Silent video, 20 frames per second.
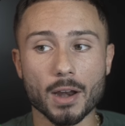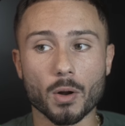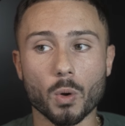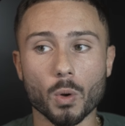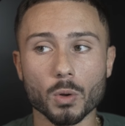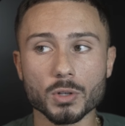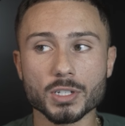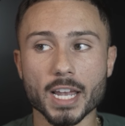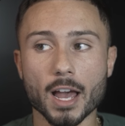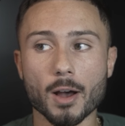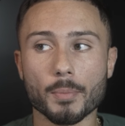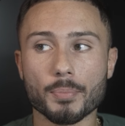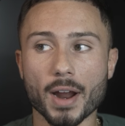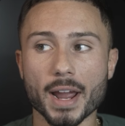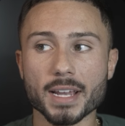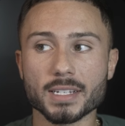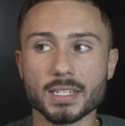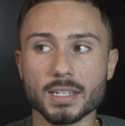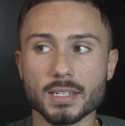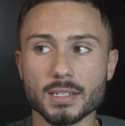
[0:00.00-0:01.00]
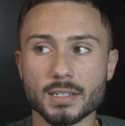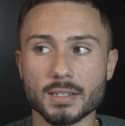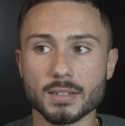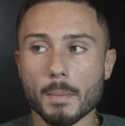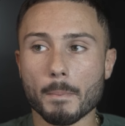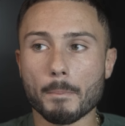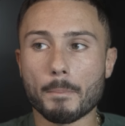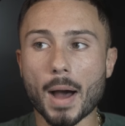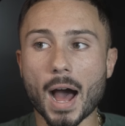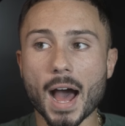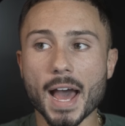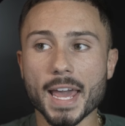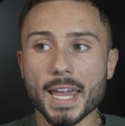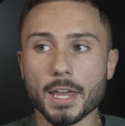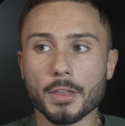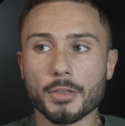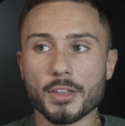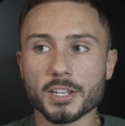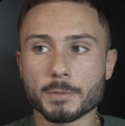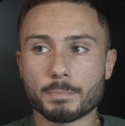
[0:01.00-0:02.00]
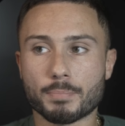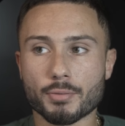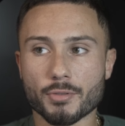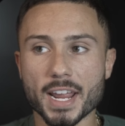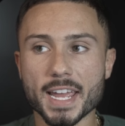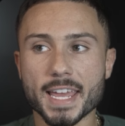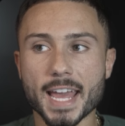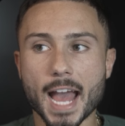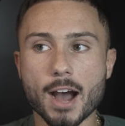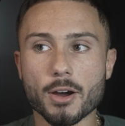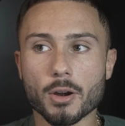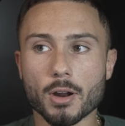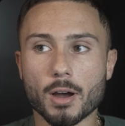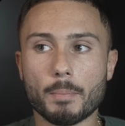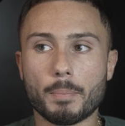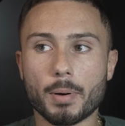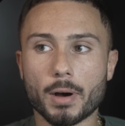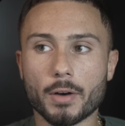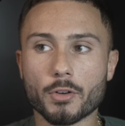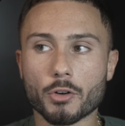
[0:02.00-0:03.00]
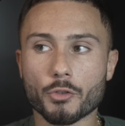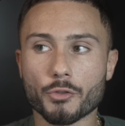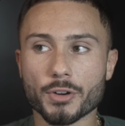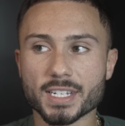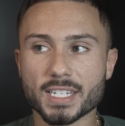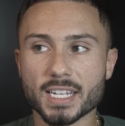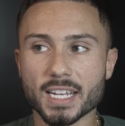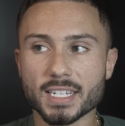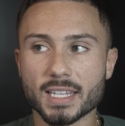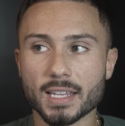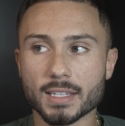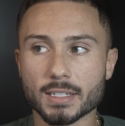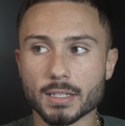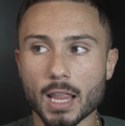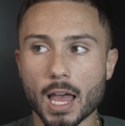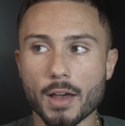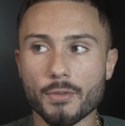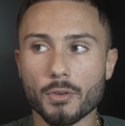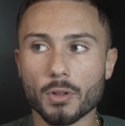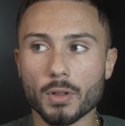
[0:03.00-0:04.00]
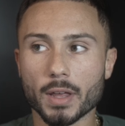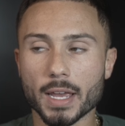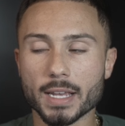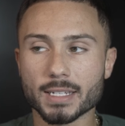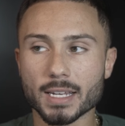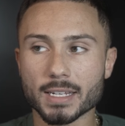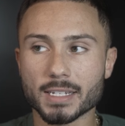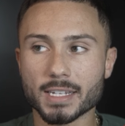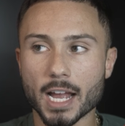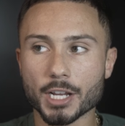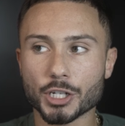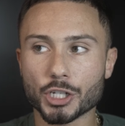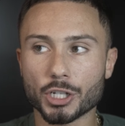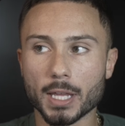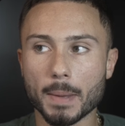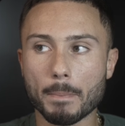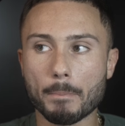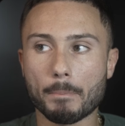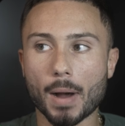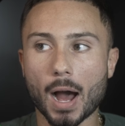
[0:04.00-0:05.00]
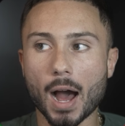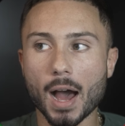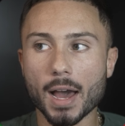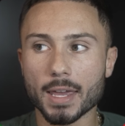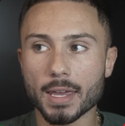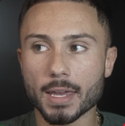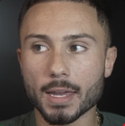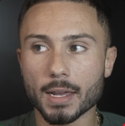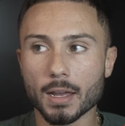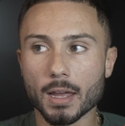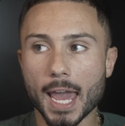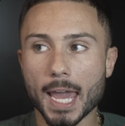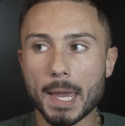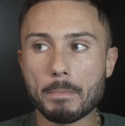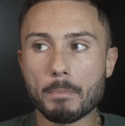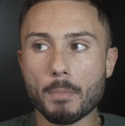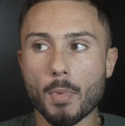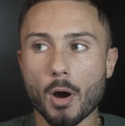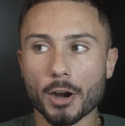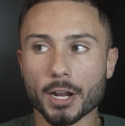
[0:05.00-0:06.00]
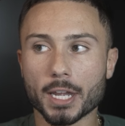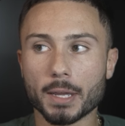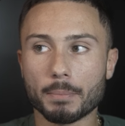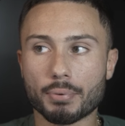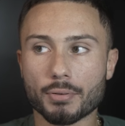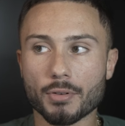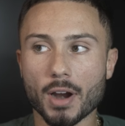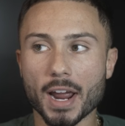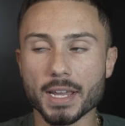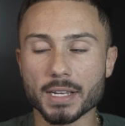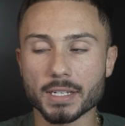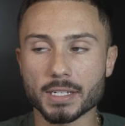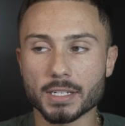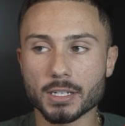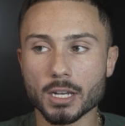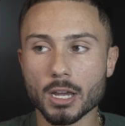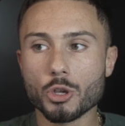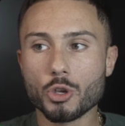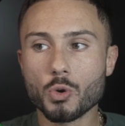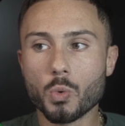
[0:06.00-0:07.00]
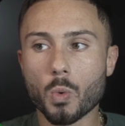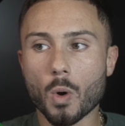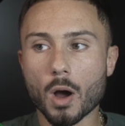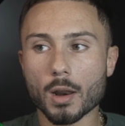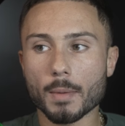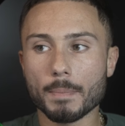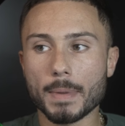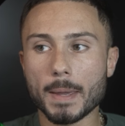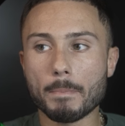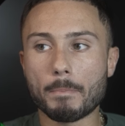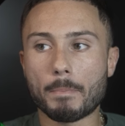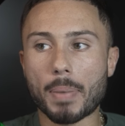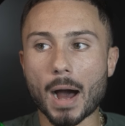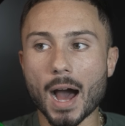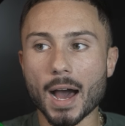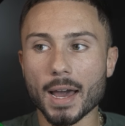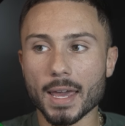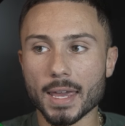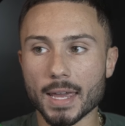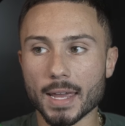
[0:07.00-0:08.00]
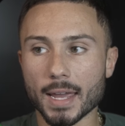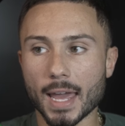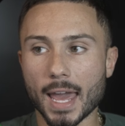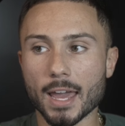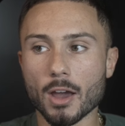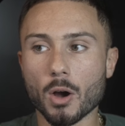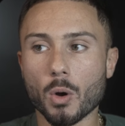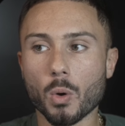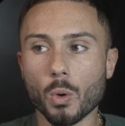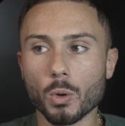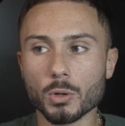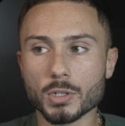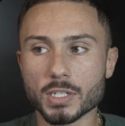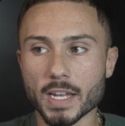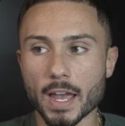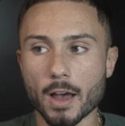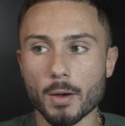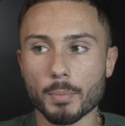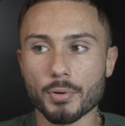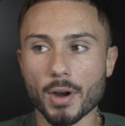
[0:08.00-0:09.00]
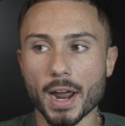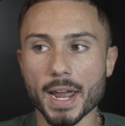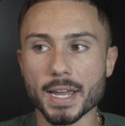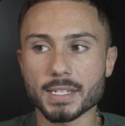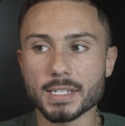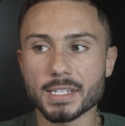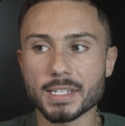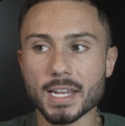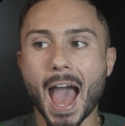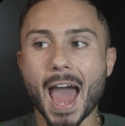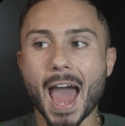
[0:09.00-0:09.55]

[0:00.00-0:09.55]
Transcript: at wholesale prices? Buying this breakout above a resistance level is essentially buying a market price. You want to be buying a wholesale price